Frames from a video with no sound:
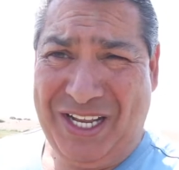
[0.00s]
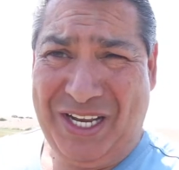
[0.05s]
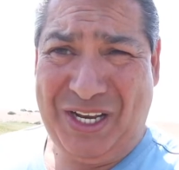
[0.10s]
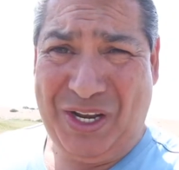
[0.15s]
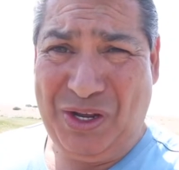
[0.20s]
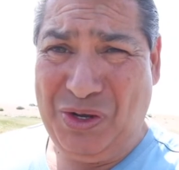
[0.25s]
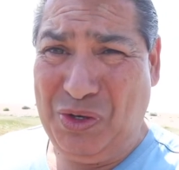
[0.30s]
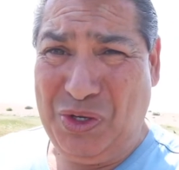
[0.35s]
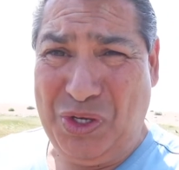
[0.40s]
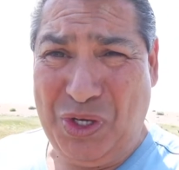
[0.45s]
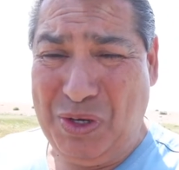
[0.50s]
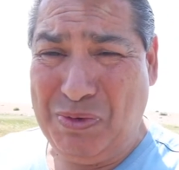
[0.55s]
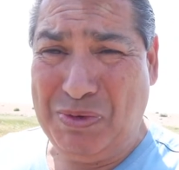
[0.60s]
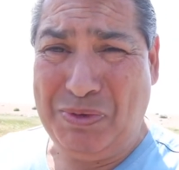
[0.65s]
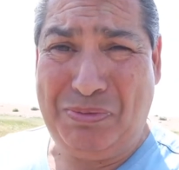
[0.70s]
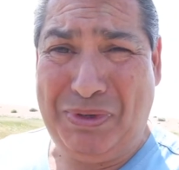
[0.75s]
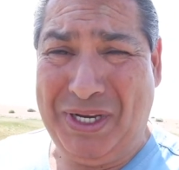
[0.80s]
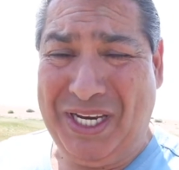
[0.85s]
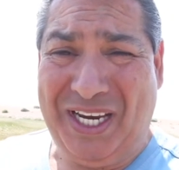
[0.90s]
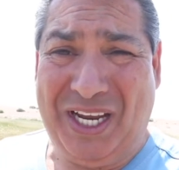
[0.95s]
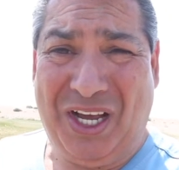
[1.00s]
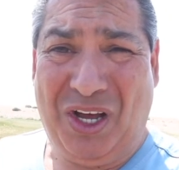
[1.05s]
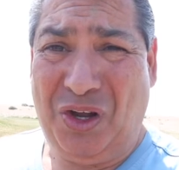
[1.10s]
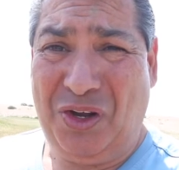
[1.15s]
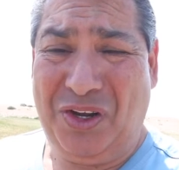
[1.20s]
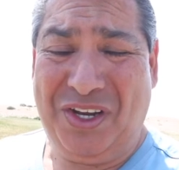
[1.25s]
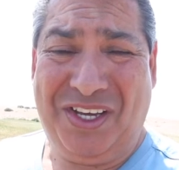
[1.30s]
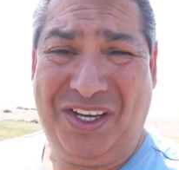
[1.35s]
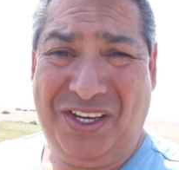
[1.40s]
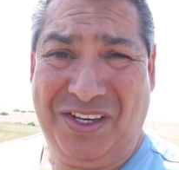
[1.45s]
No human being
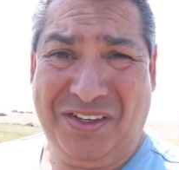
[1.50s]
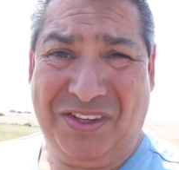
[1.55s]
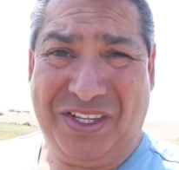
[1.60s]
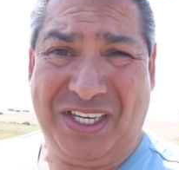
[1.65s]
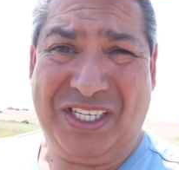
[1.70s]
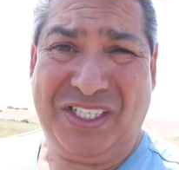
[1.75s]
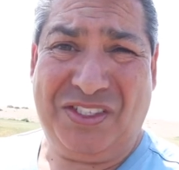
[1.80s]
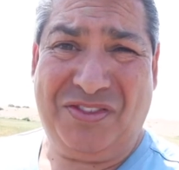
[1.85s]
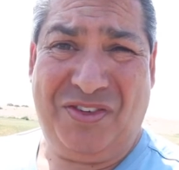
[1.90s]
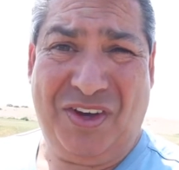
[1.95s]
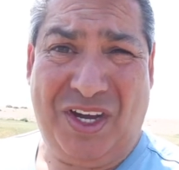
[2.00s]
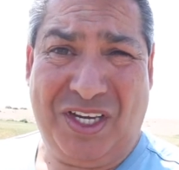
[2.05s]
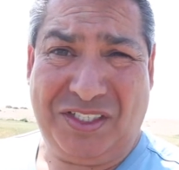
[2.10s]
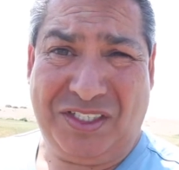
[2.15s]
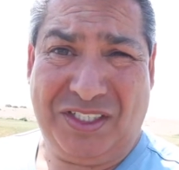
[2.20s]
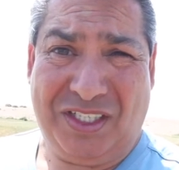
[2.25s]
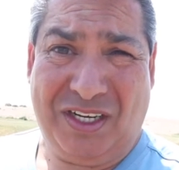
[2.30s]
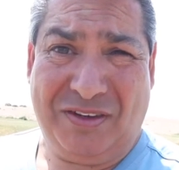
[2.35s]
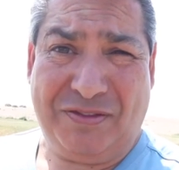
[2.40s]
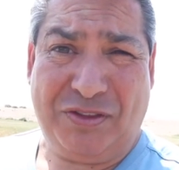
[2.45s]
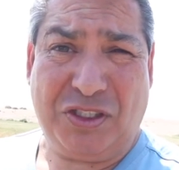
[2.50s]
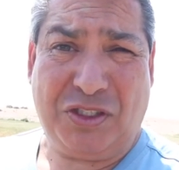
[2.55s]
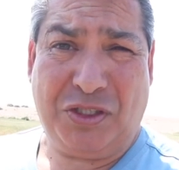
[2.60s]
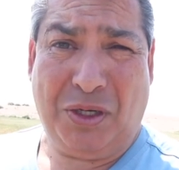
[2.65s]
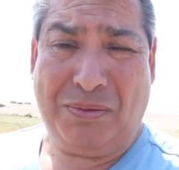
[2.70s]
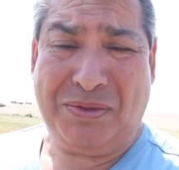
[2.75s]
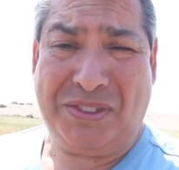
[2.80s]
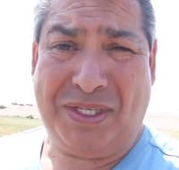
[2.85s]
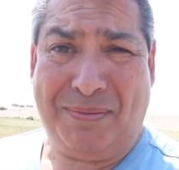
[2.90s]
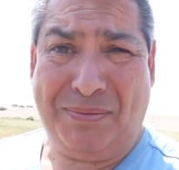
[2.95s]
on earth is fast enough to
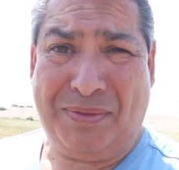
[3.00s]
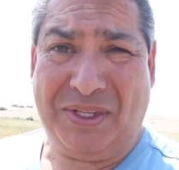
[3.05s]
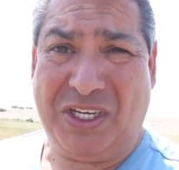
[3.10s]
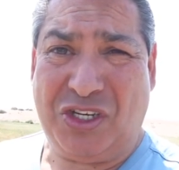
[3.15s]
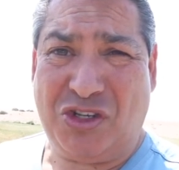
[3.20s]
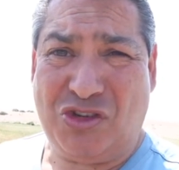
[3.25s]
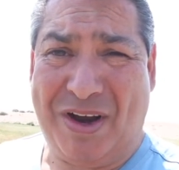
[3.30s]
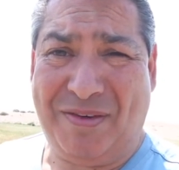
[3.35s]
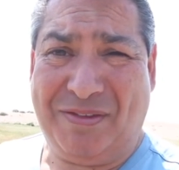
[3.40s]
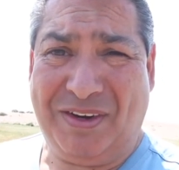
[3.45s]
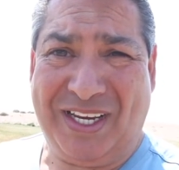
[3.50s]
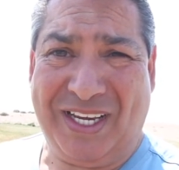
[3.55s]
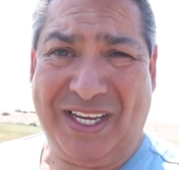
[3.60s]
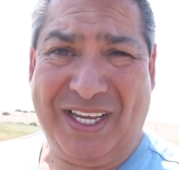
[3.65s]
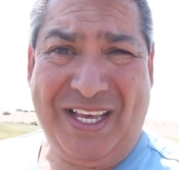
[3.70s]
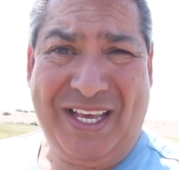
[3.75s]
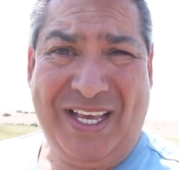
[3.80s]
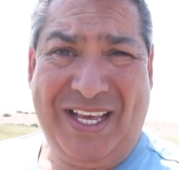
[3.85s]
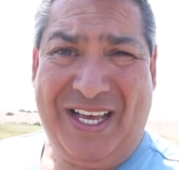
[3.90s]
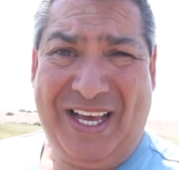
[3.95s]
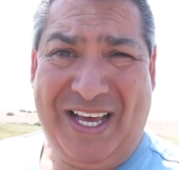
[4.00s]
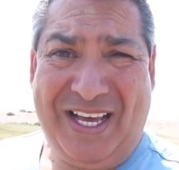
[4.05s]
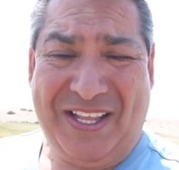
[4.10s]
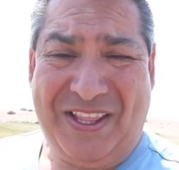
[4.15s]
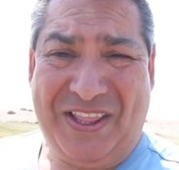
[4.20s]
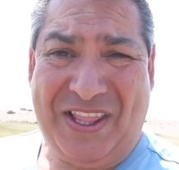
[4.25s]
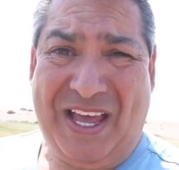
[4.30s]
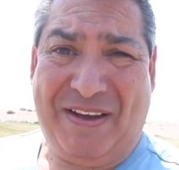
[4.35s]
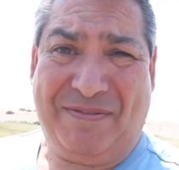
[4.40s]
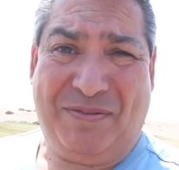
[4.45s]
stop something traveling
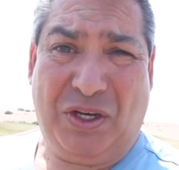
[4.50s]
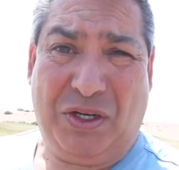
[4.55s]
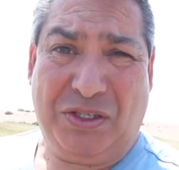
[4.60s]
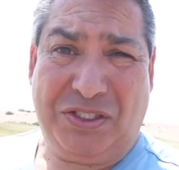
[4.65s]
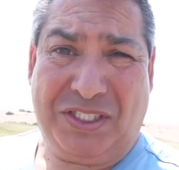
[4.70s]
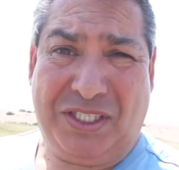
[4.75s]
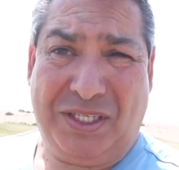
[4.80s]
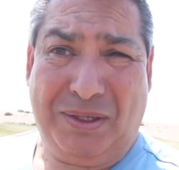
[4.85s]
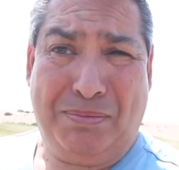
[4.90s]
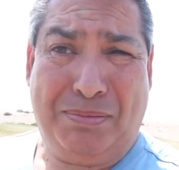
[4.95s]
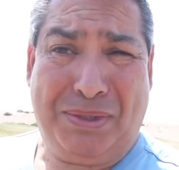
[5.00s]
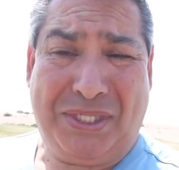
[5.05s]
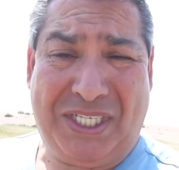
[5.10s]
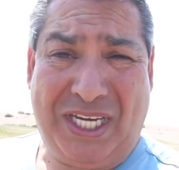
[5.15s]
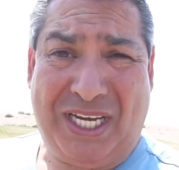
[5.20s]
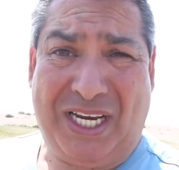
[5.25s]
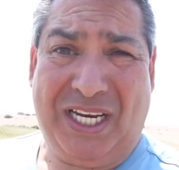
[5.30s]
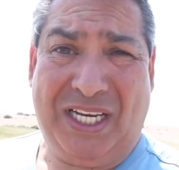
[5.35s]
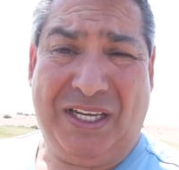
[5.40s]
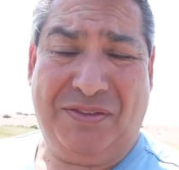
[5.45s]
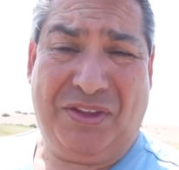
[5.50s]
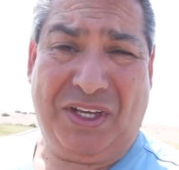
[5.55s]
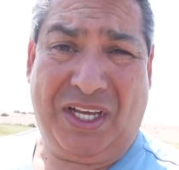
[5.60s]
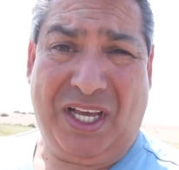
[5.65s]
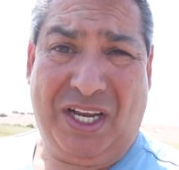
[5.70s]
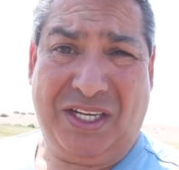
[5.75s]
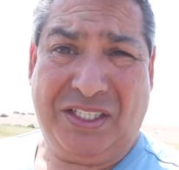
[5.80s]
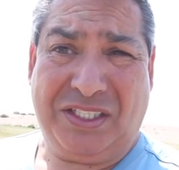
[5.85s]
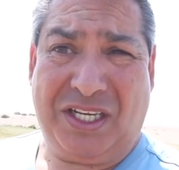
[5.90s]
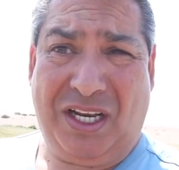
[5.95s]
at that velocity, particularly if the
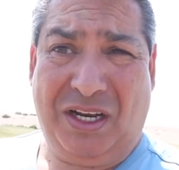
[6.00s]
gun is